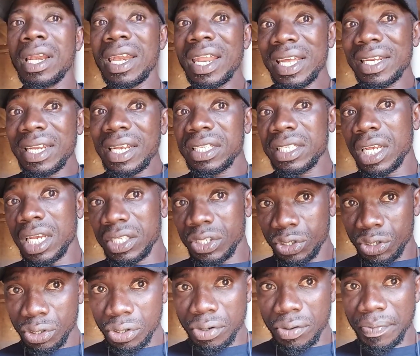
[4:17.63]
Let us
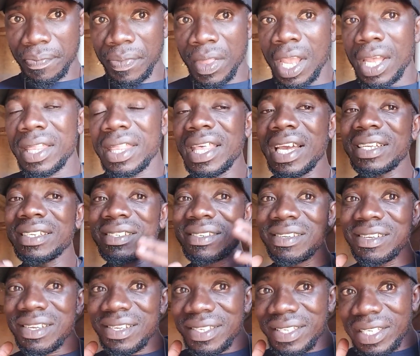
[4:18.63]
assume
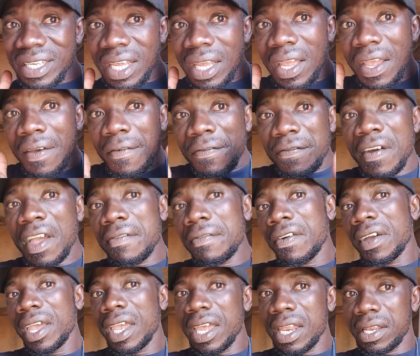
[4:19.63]
that these
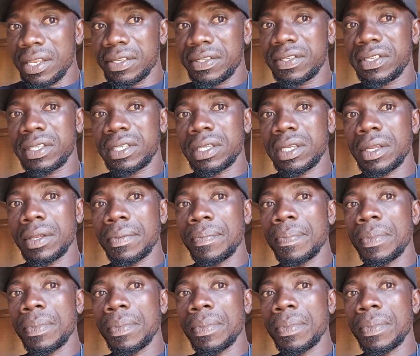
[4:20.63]
5 hens